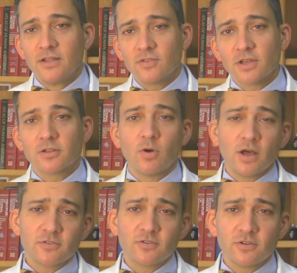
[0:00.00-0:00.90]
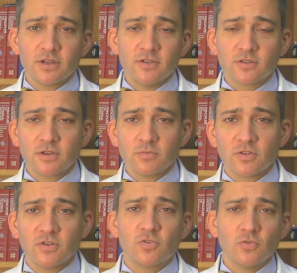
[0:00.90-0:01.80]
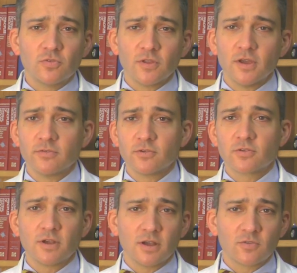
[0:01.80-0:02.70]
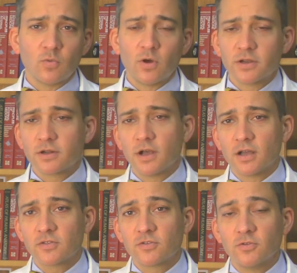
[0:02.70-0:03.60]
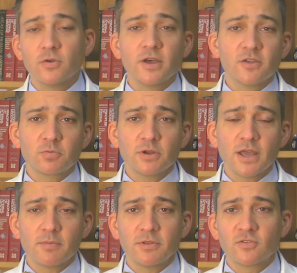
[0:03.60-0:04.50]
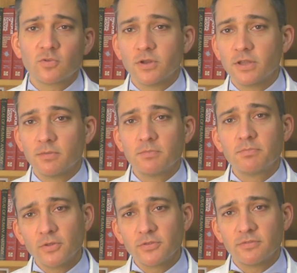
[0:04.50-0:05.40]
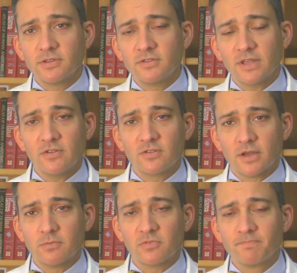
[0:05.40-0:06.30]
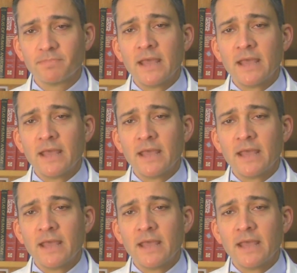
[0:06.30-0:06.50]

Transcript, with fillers: Cyclooxygenase comes in two flavors, COX-1 and COX-2. Aspirin happens to inhibit both of these enzymes.